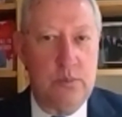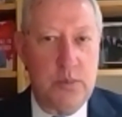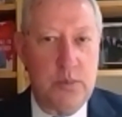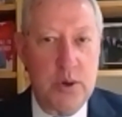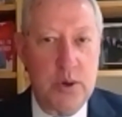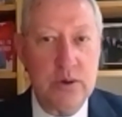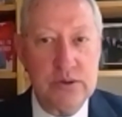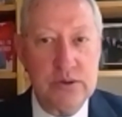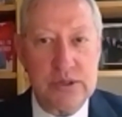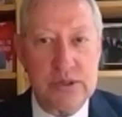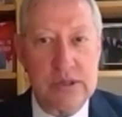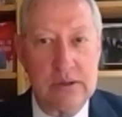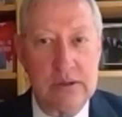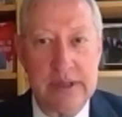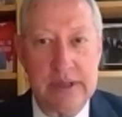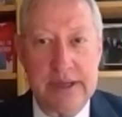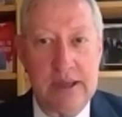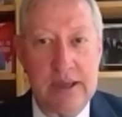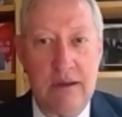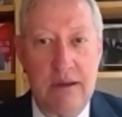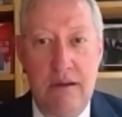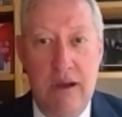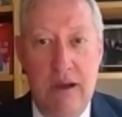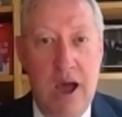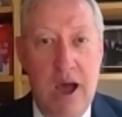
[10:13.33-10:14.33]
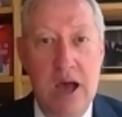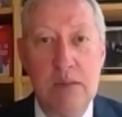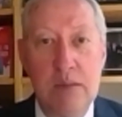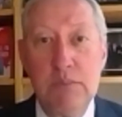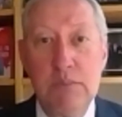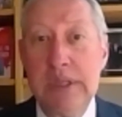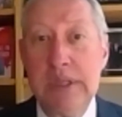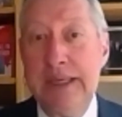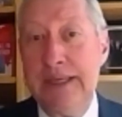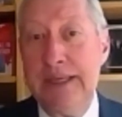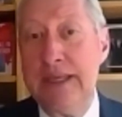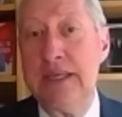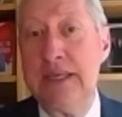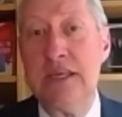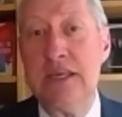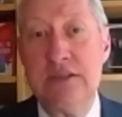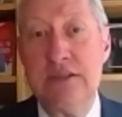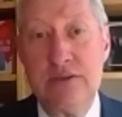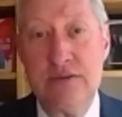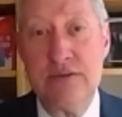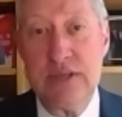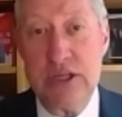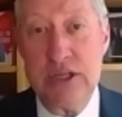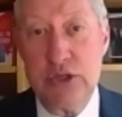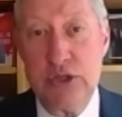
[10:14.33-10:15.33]
personally, I'm leaning
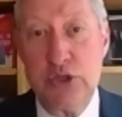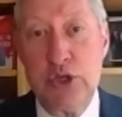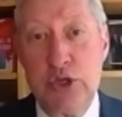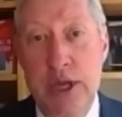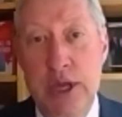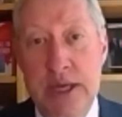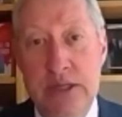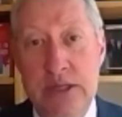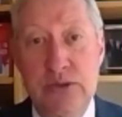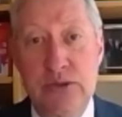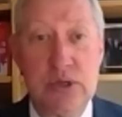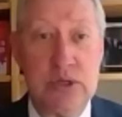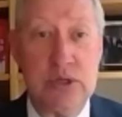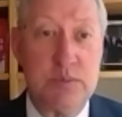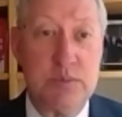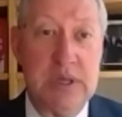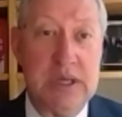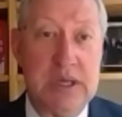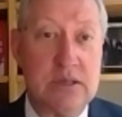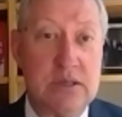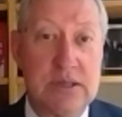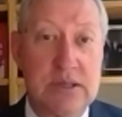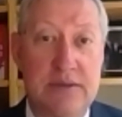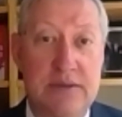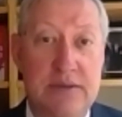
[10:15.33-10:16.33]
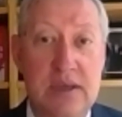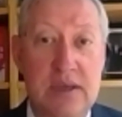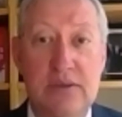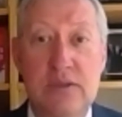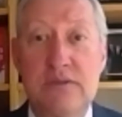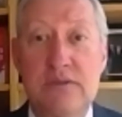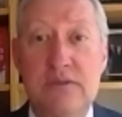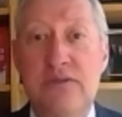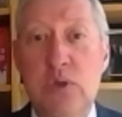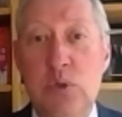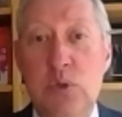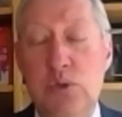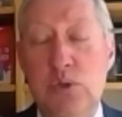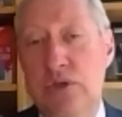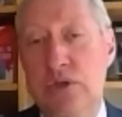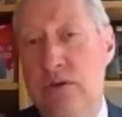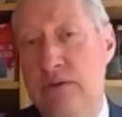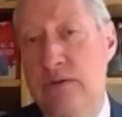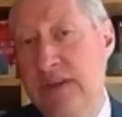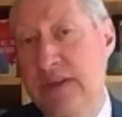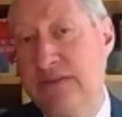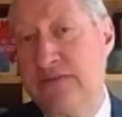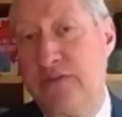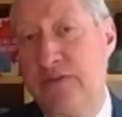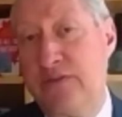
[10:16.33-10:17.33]
into these changes because I think the future
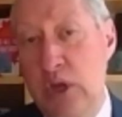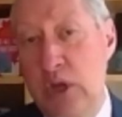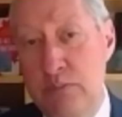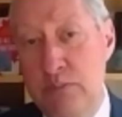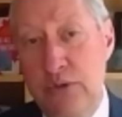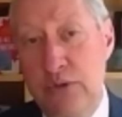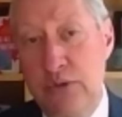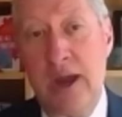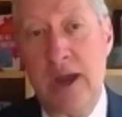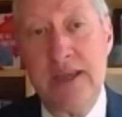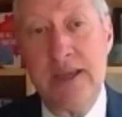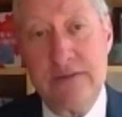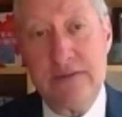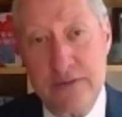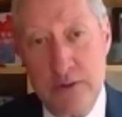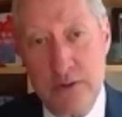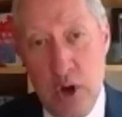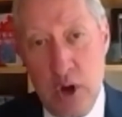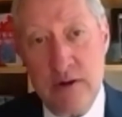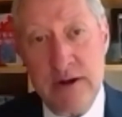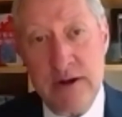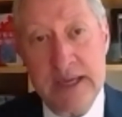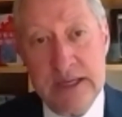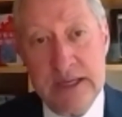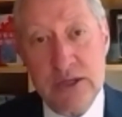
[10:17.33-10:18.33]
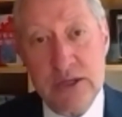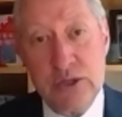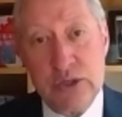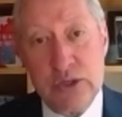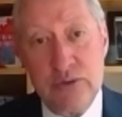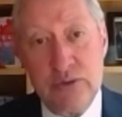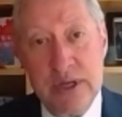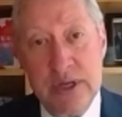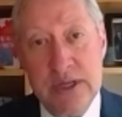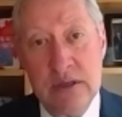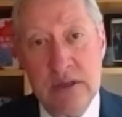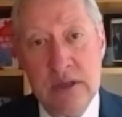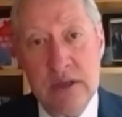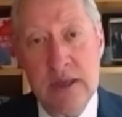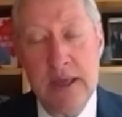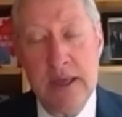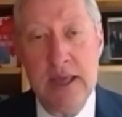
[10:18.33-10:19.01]
is very bright for our industry.